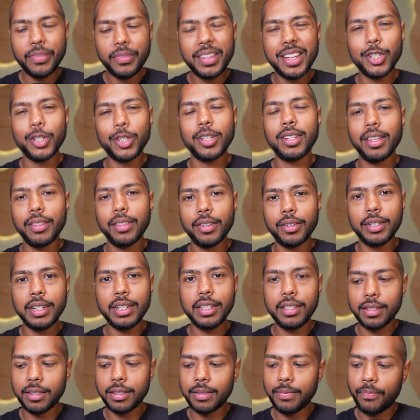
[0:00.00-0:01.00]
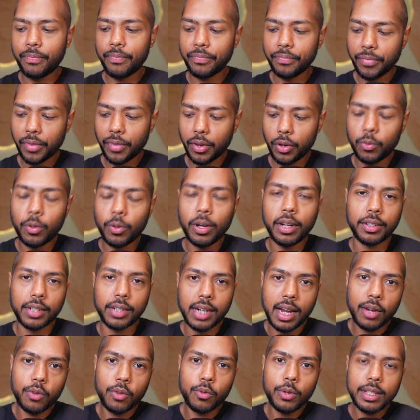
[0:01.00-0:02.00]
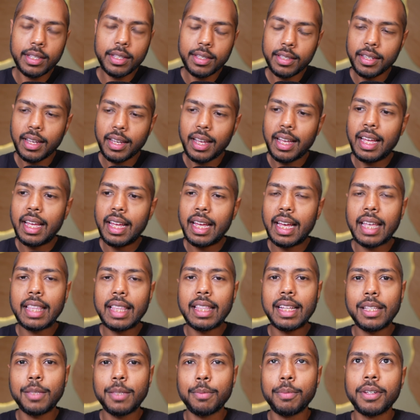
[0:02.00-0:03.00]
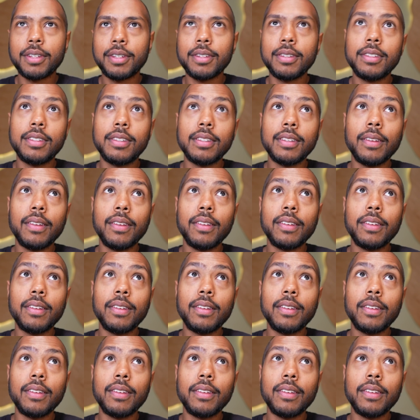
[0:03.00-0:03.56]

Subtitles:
There's another reason why RAG wins, and that's because